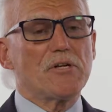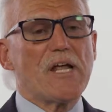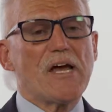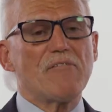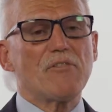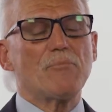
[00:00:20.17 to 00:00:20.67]
can
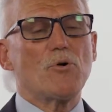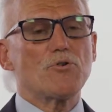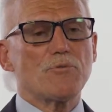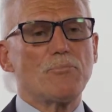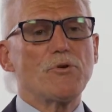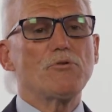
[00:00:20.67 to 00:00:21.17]
have the
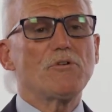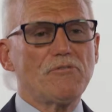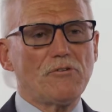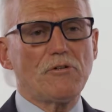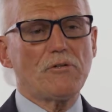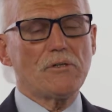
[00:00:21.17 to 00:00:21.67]
most
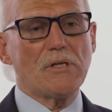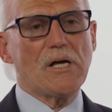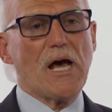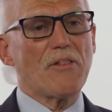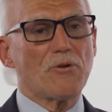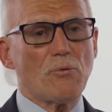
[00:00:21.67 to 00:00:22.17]
beautiful,
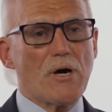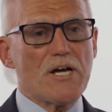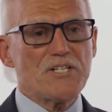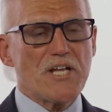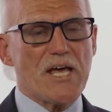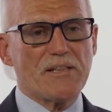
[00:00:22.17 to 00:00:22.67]

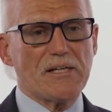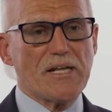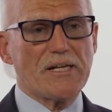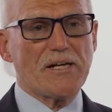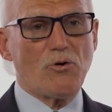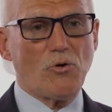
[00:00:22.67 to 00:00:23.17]
otherwise
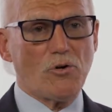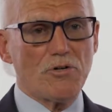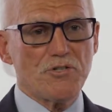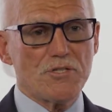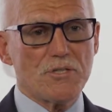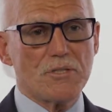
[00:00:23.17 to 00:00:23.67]
athletic
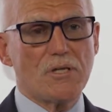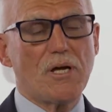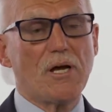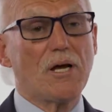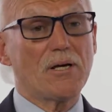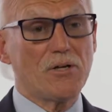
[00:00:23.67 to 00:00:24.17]
horse
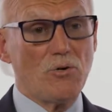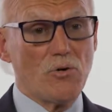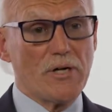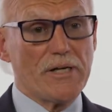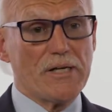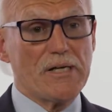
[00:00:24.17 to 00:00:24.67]

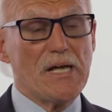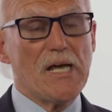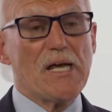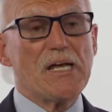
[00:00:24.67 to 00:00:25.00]
going.